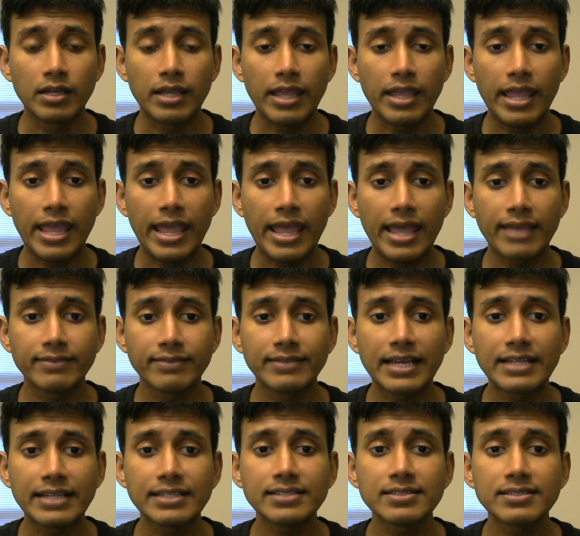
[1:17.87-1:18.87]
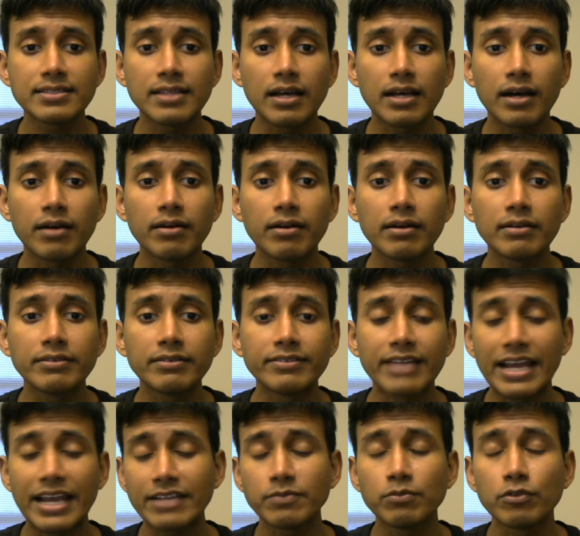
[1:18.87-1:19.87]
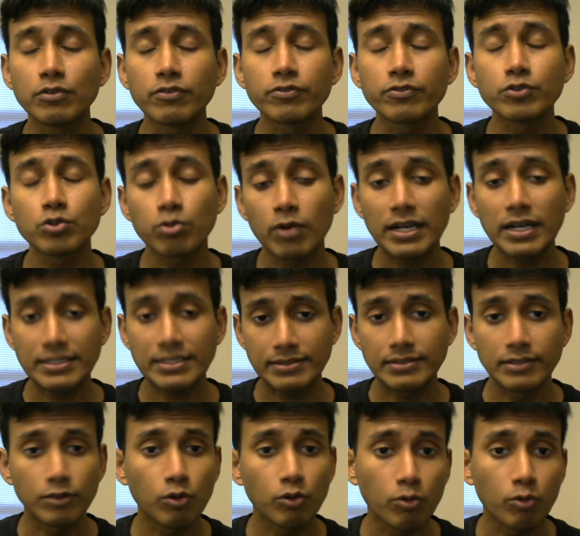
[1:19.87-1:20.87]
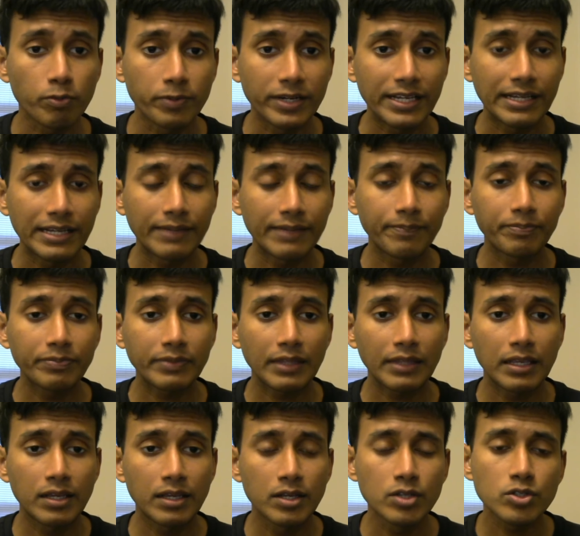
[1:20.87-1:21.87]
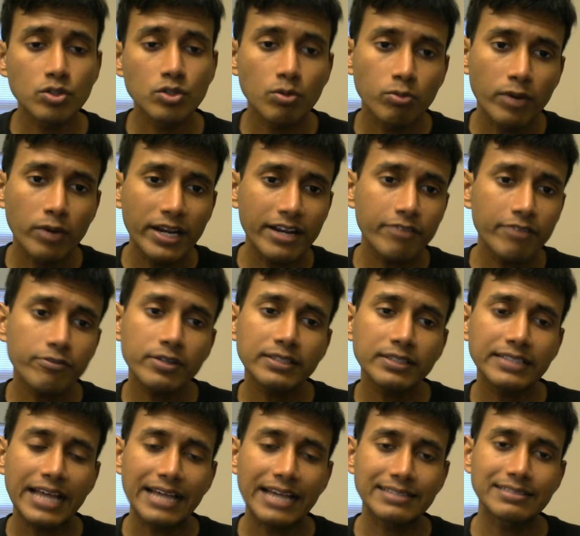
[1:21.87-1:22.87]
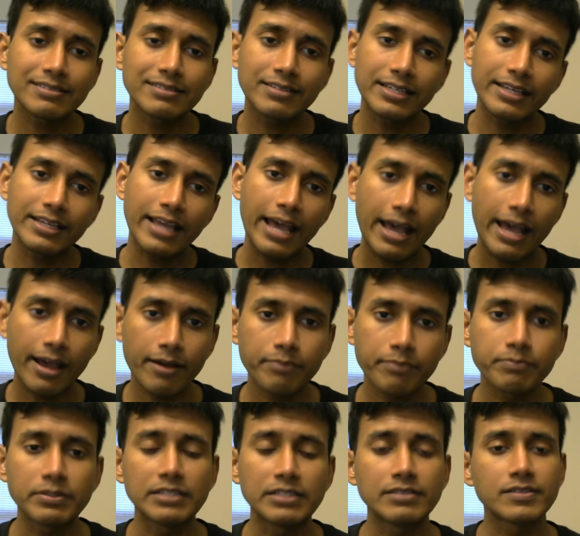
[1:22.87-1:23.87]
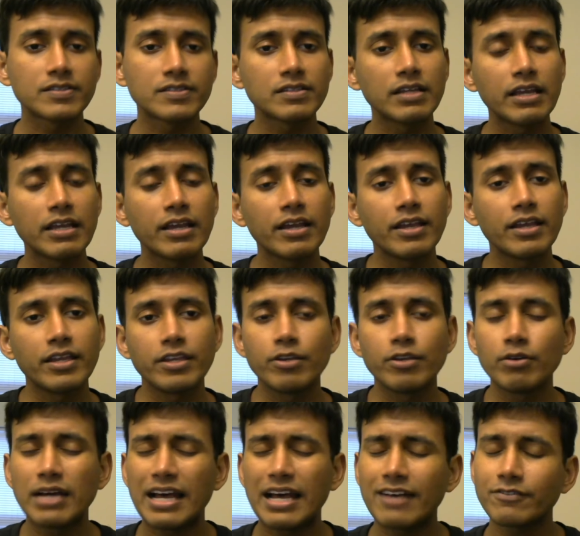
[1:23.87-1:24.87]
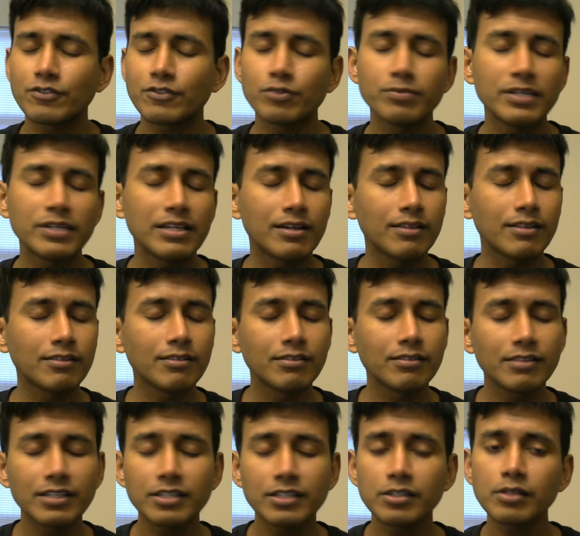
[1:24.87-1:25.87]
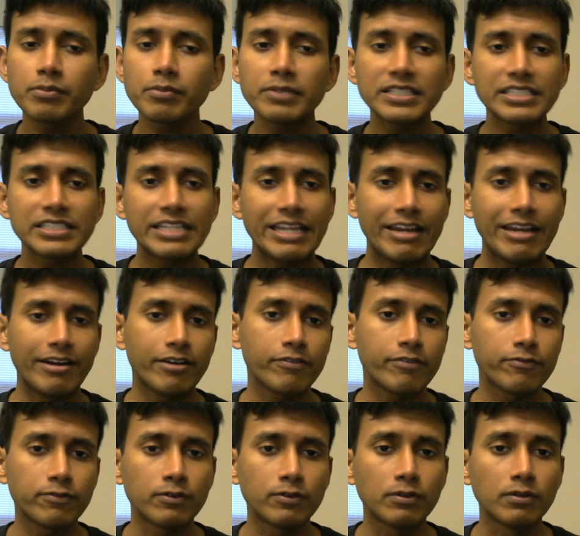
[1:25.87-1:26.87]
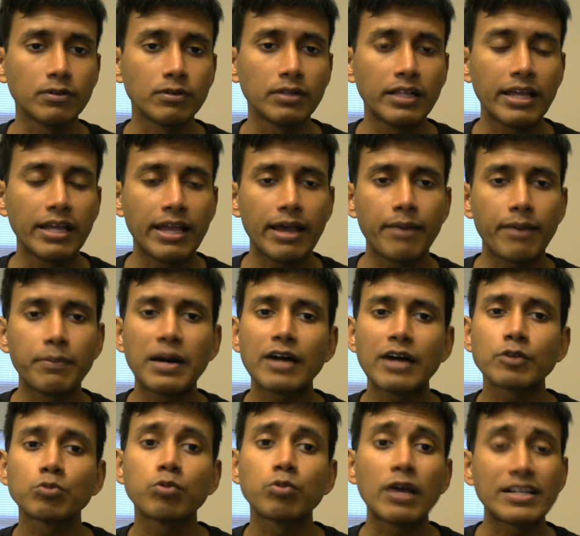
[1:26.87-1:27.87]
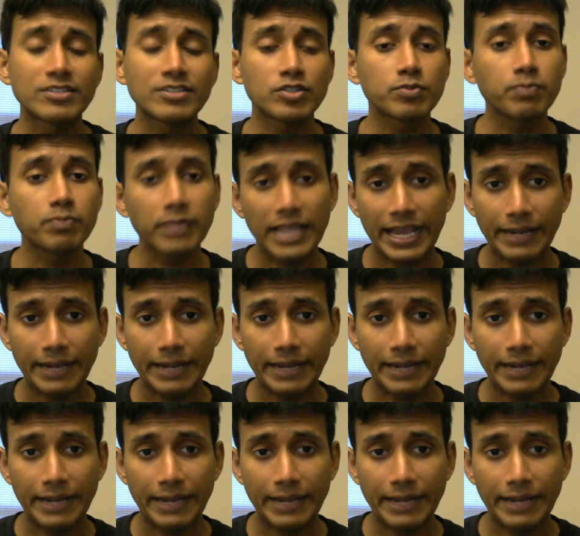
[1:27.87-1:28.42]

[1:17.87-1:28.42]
and that is a knight move twice in the opening. So whenever that thing happens, you have to be a little bit careful about white's plan.